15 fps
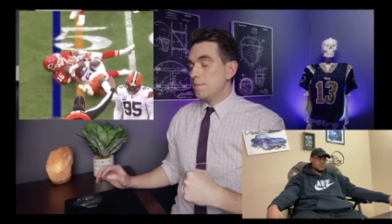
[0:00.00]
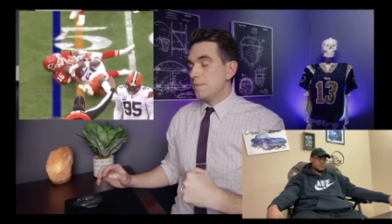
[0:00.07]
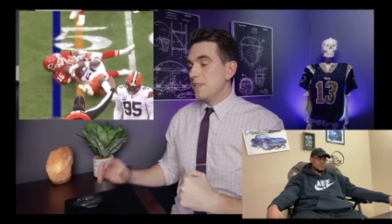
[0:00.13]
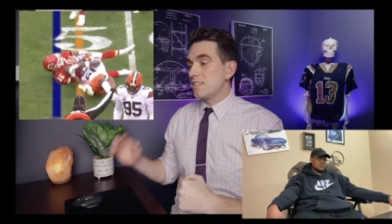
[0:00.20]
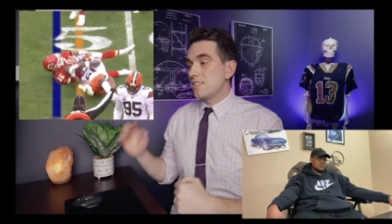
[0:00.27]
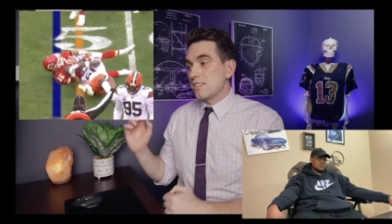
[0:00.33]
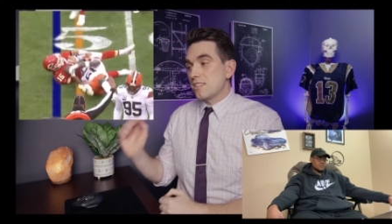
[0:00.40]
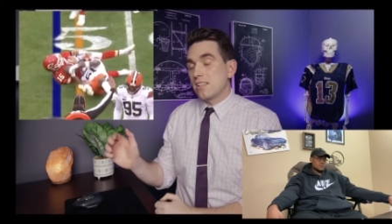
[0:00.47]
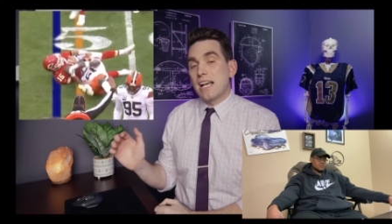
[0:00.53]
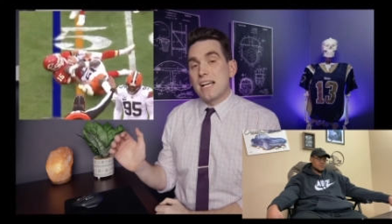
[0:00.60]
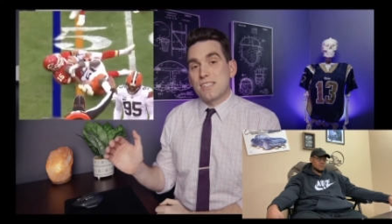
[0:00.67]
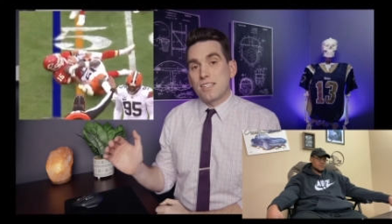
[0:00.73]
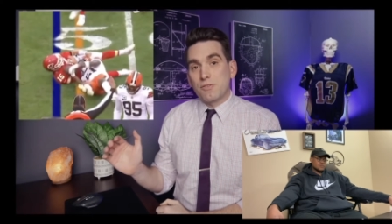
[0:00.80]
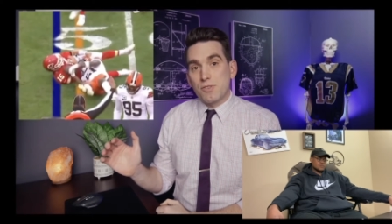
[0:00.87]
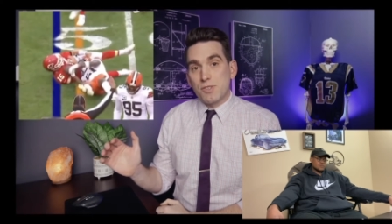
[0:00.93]
This is
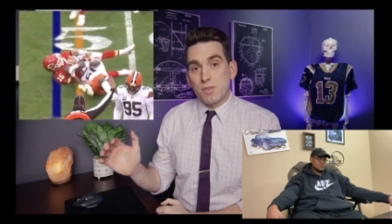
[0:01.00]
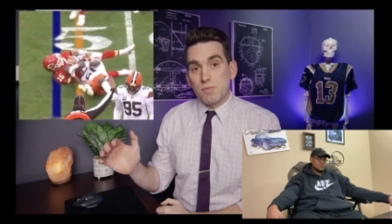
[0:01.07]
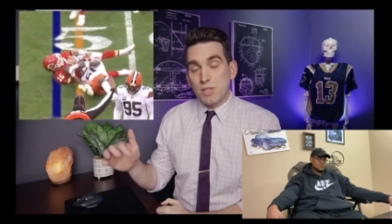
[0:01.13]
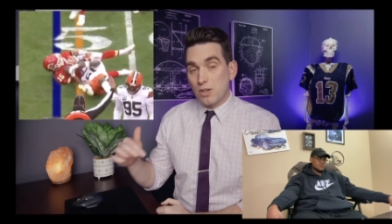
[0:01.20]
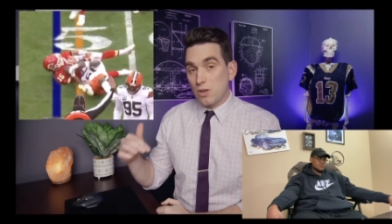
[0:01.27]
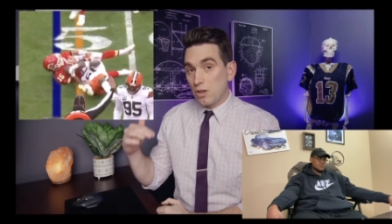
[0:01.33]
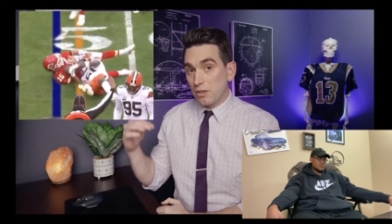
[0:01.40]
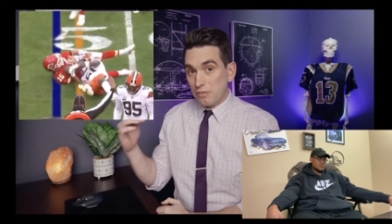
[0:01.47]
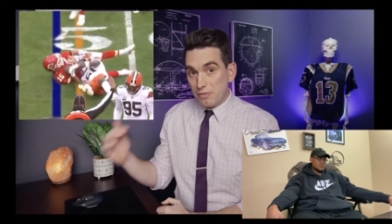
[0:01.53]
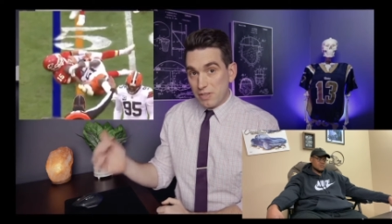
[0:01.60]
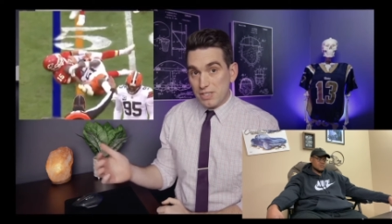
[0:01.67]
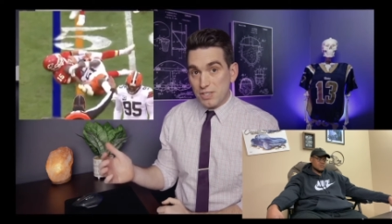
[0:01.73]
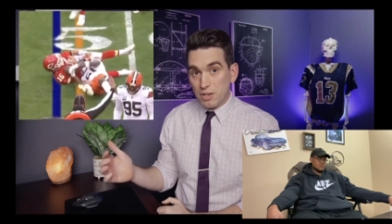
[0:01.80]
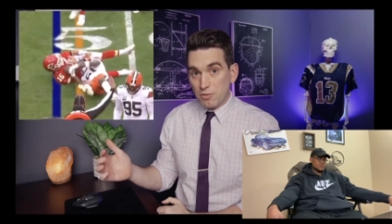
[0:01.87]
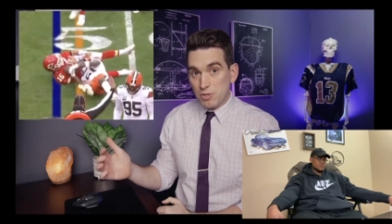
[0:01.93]
classic for something called a
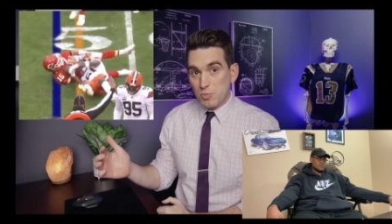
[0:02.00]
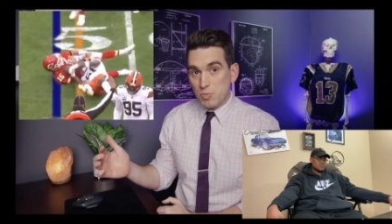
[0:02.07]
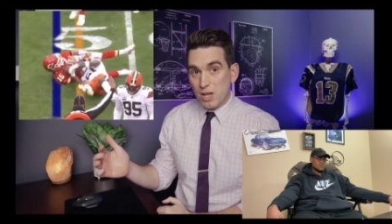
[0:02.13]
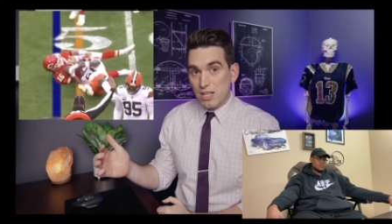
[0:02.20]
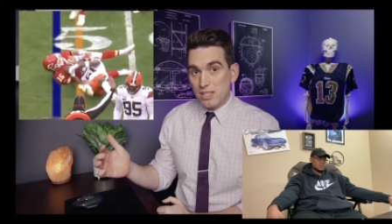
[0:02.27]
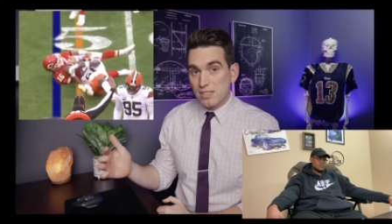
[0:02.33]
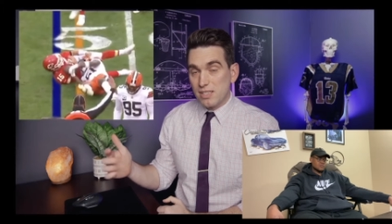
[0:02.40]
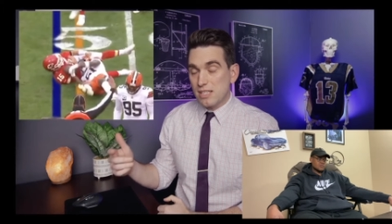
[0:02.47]
fencing response